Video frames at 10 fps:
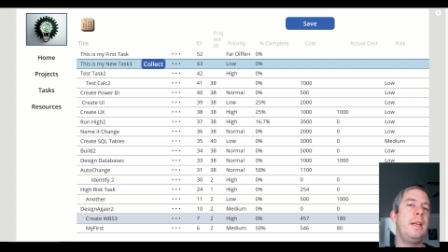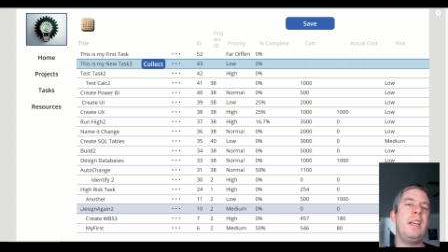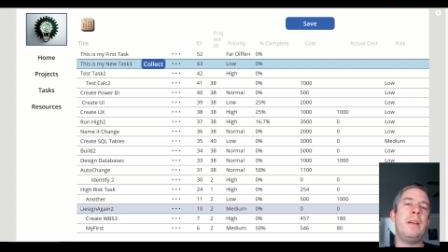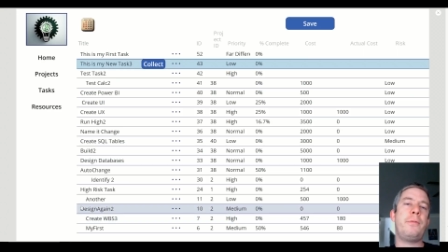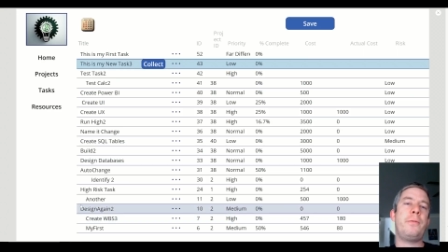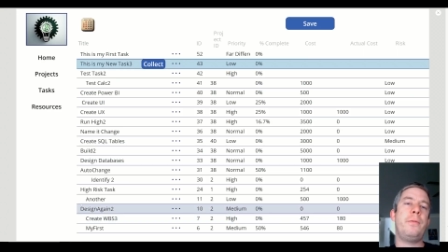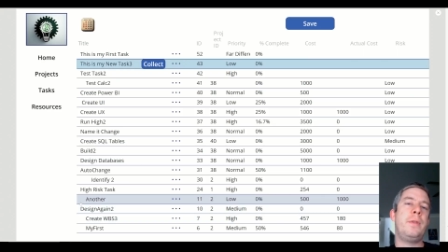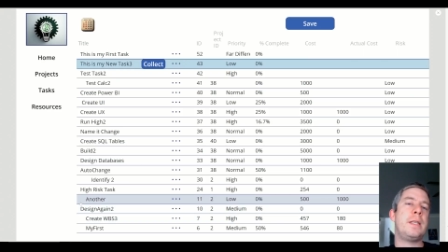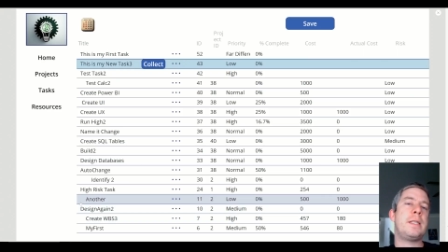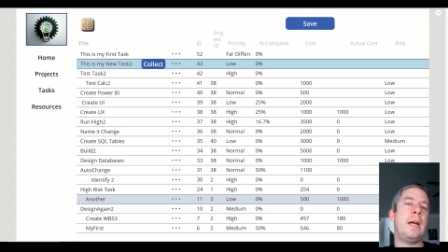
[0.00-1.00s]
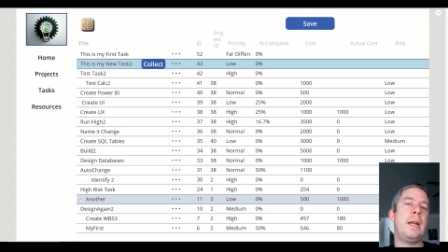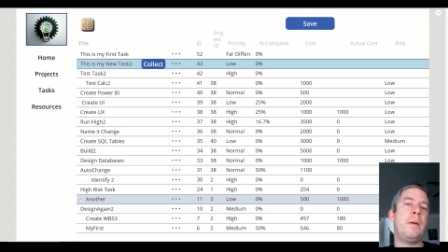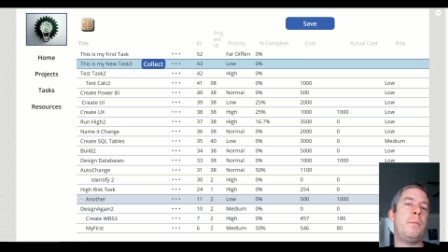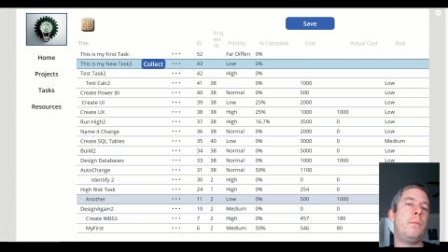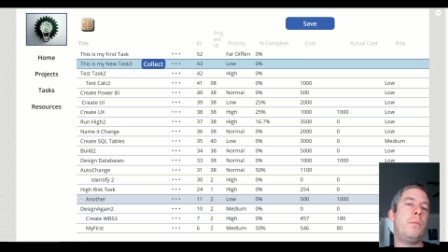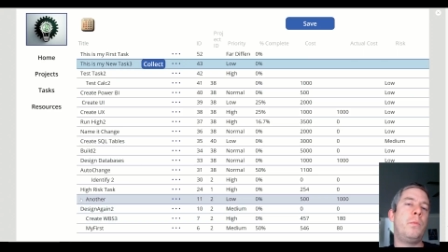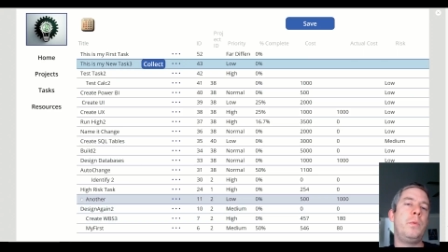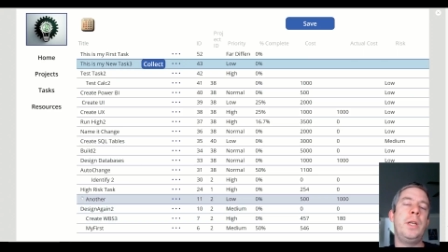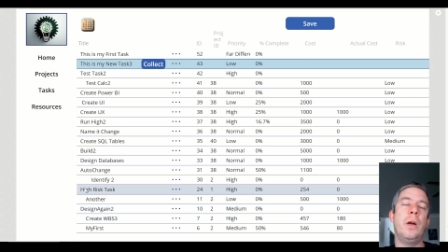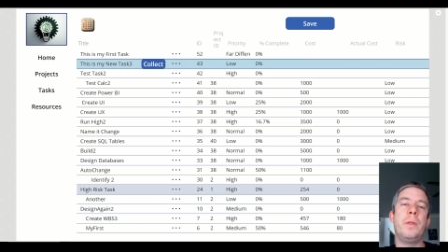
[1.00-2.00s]
if this item,
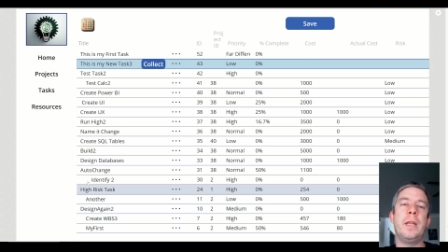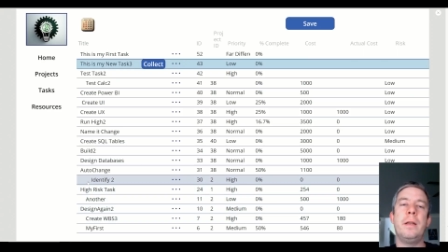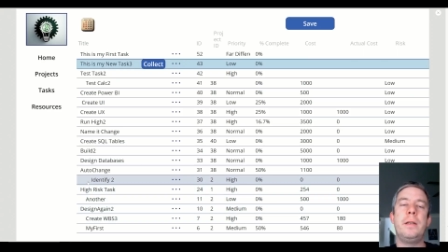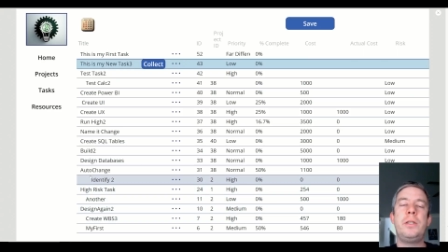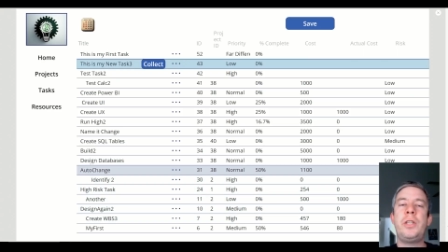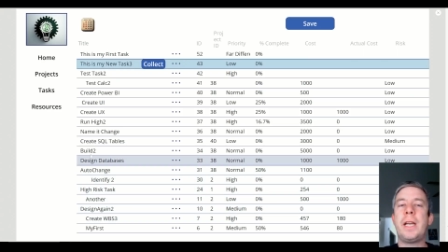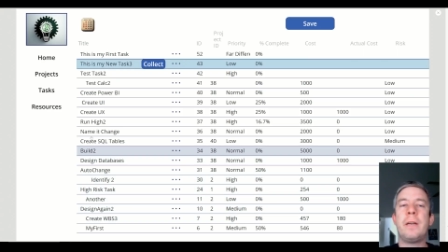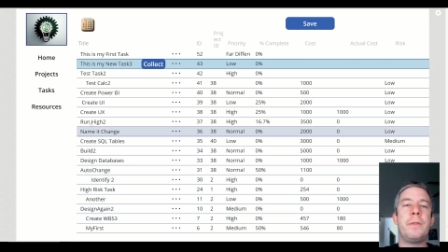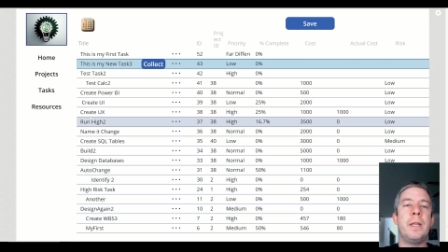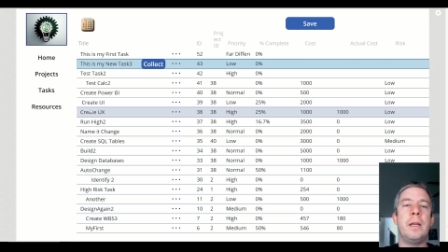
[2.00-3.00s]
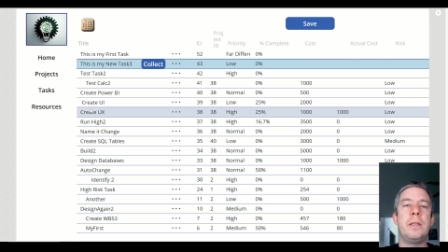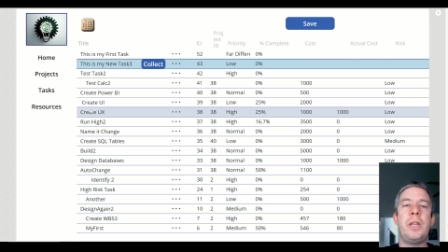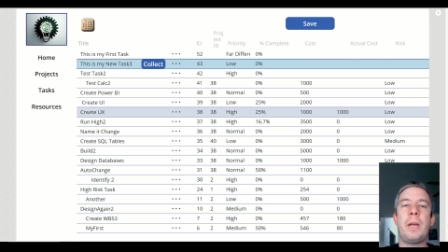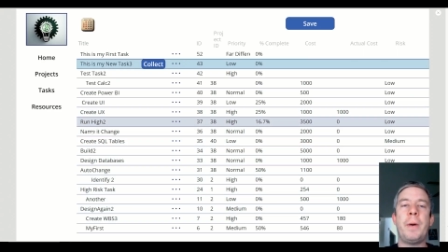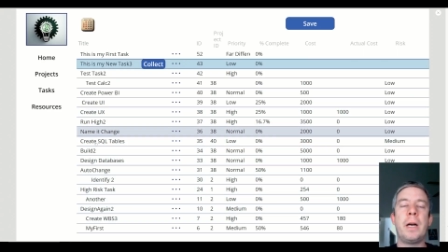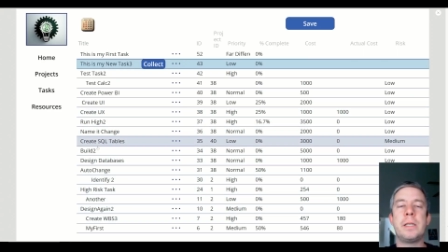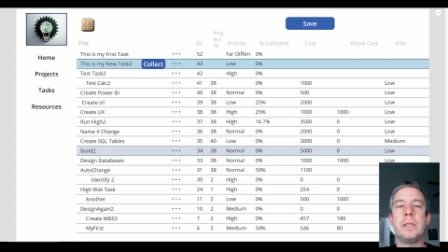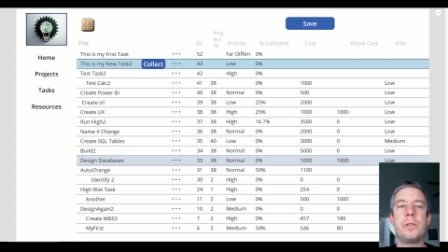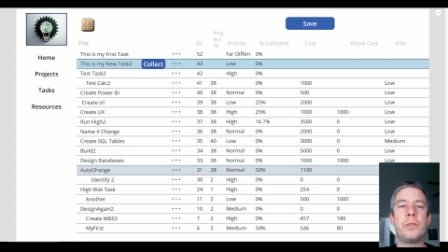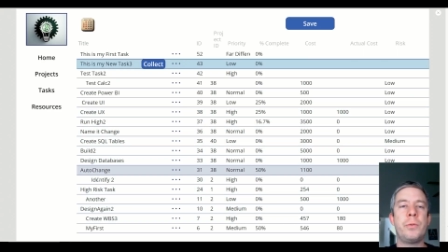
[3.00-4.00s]
you know, the check if the checkbox
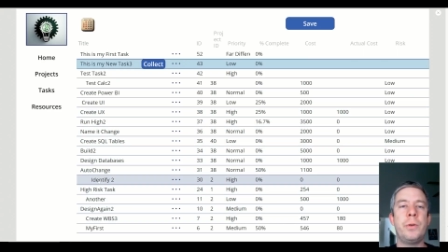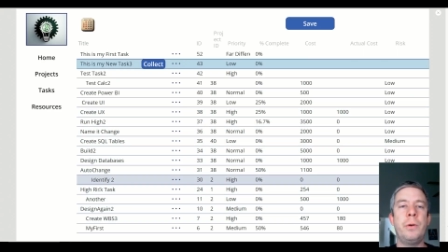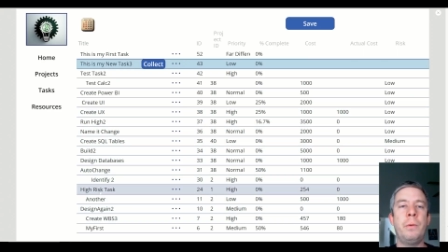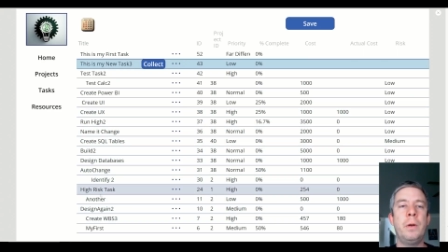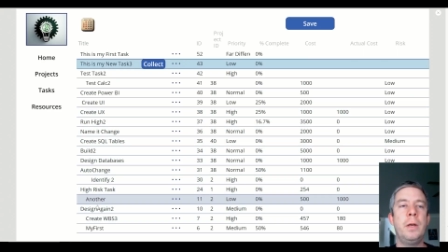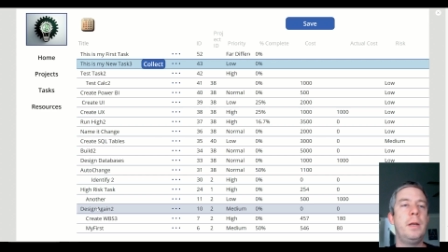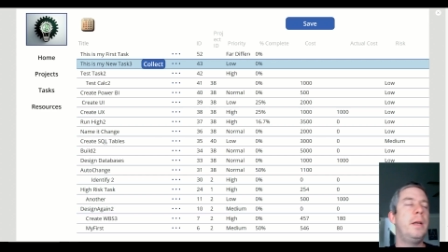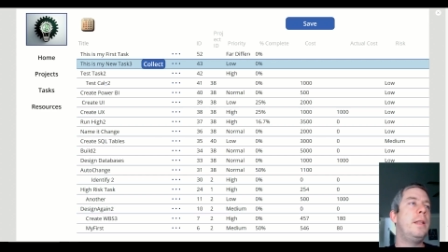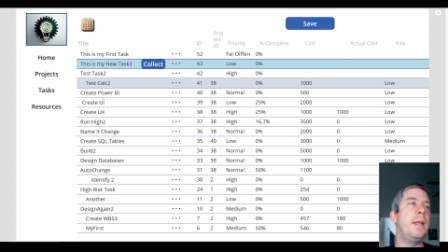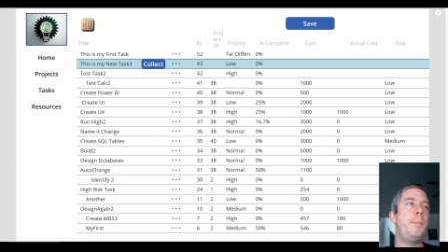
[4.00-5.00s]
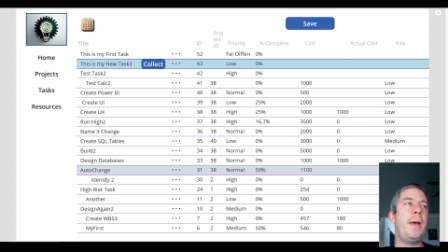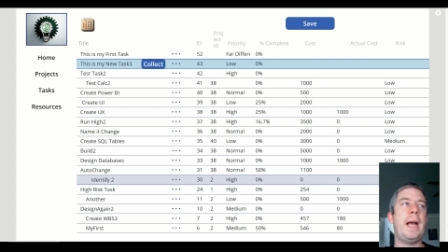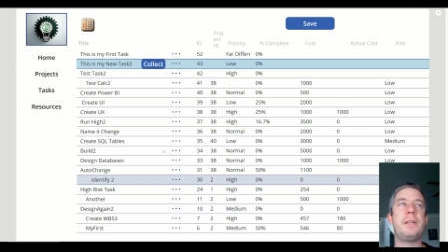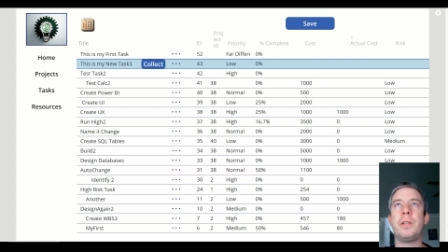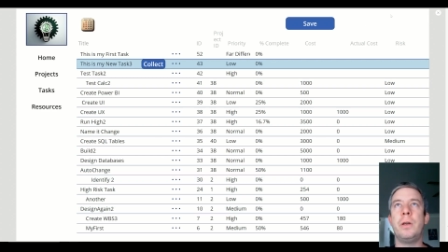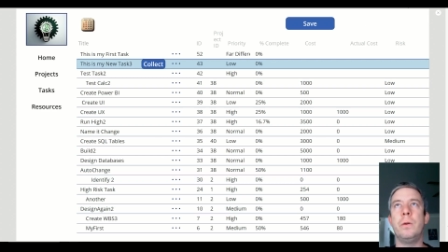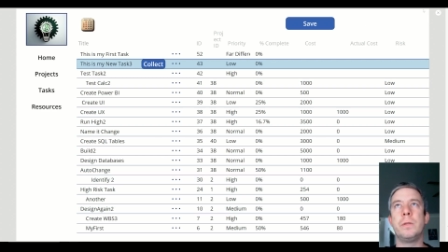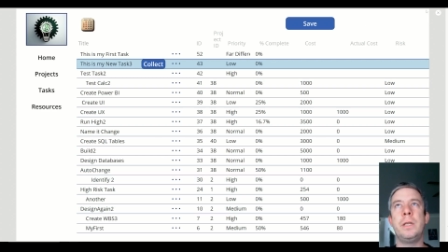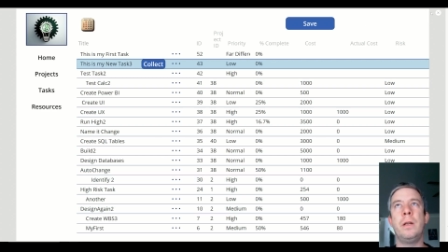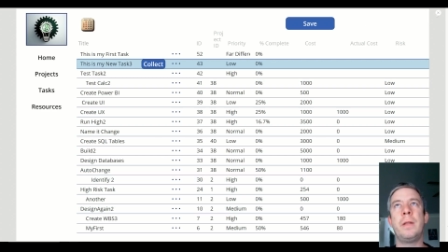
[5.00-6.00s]
is true, then patch those.
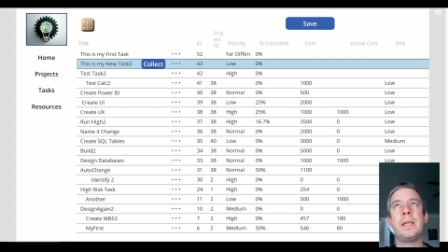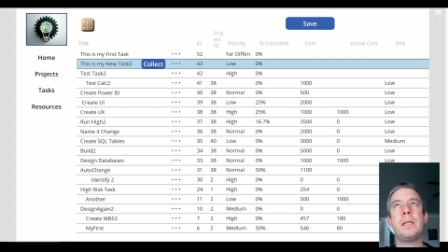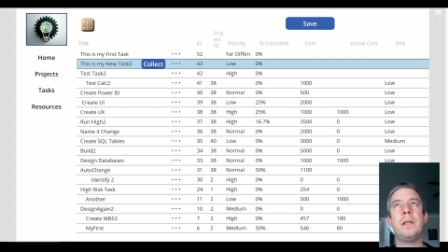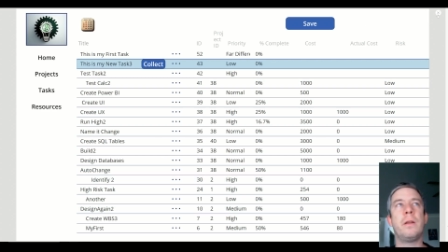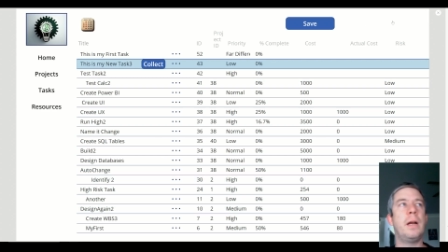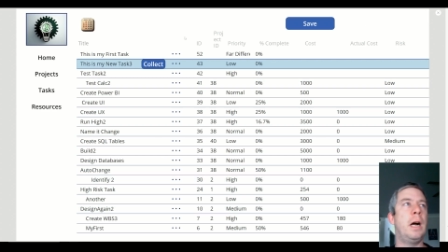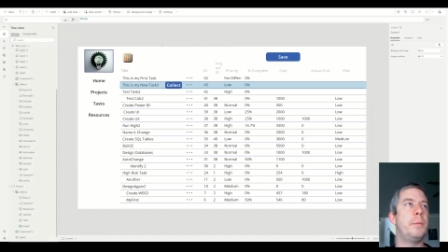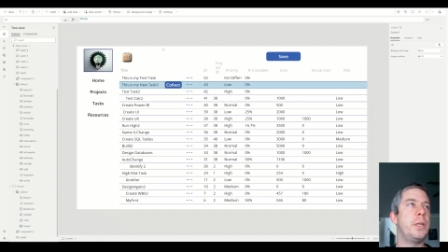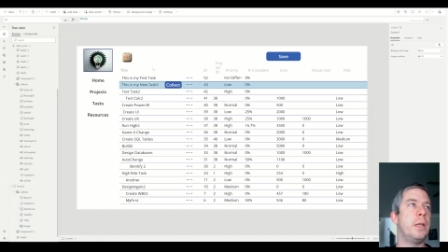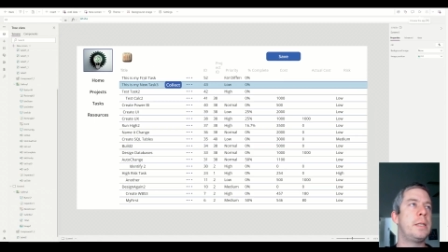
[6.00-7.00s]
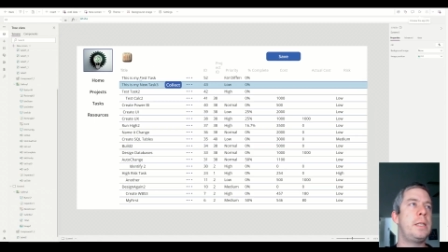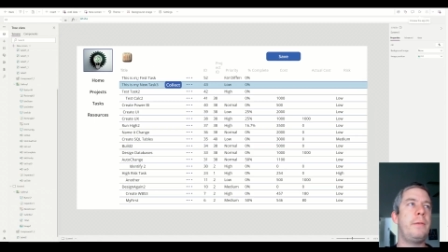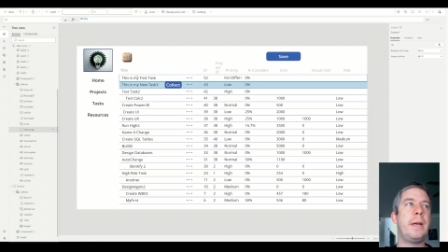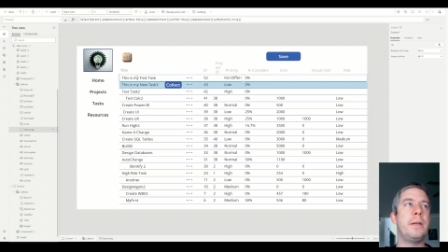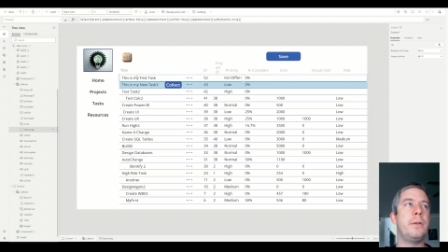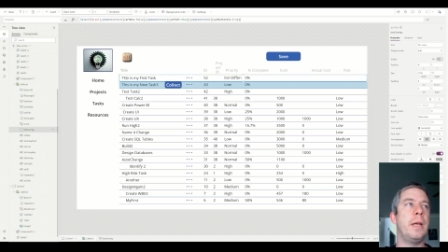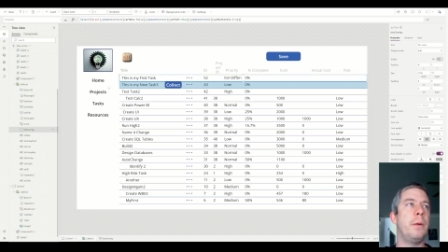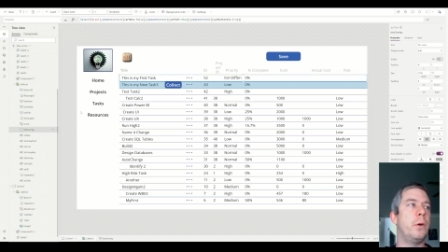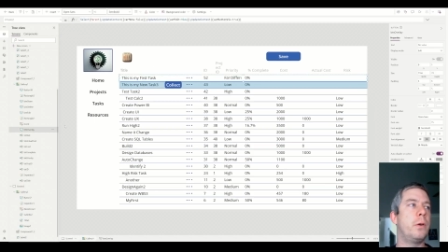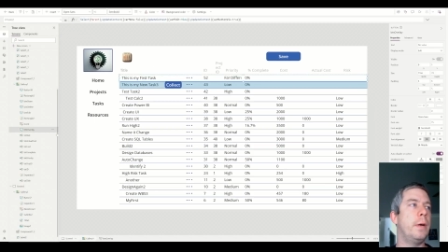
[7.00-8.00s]
You know, that's another option. Let's see if I can do that
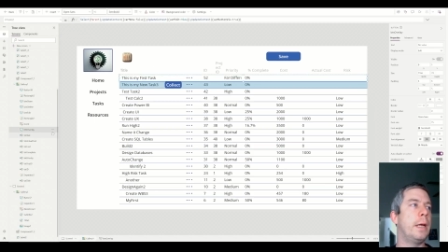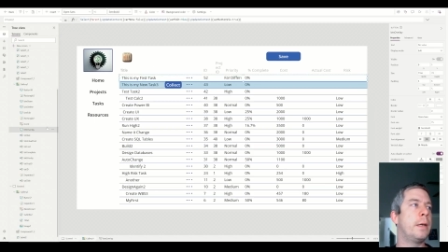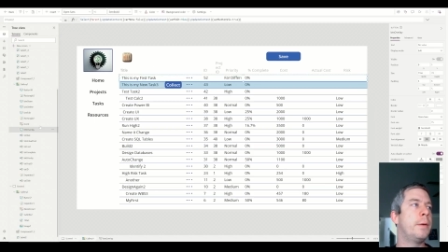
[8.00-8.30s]
real quick.